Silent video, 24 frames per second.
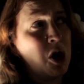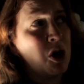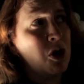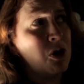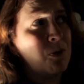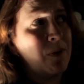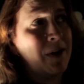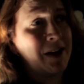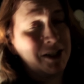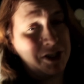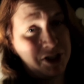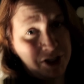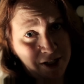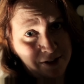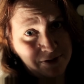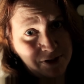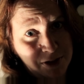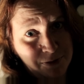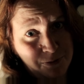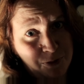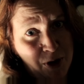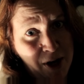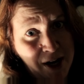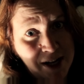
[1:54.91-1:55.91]
always Chefs
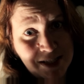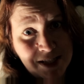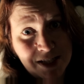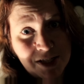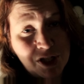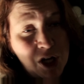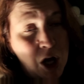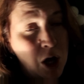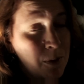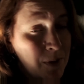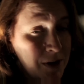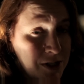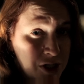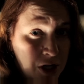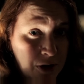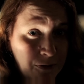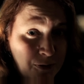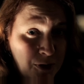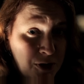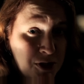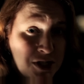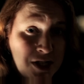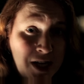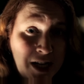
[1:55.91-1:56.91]
de France. It's always our
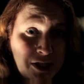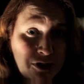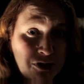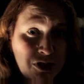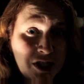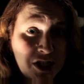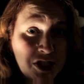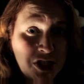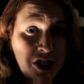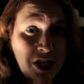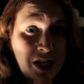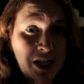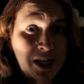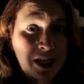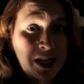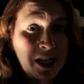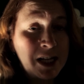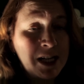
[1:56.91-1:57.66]
first night tradition.